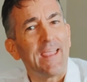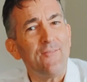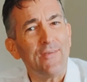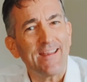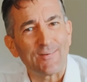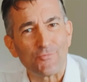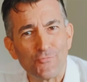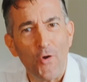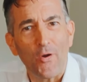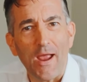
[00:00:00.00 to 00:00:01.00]
If you get it
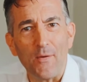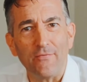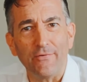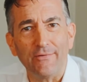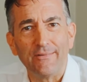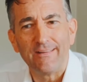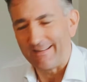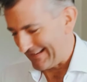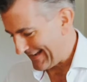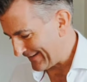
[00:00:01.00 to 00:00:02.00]
wrong, however,
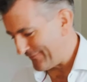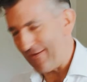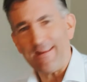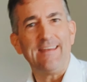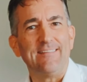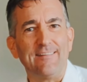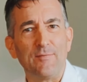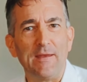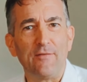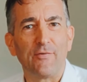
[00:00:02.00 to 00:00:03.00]
it's very easy to
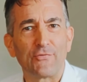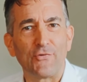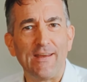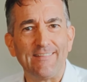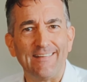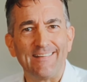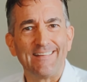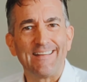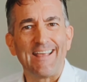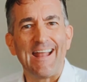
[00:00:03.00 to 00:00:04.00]
be frustrated
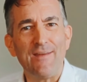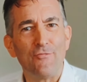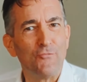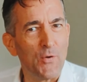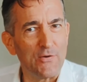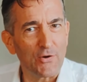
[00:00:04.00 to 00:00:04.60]
and even ruin your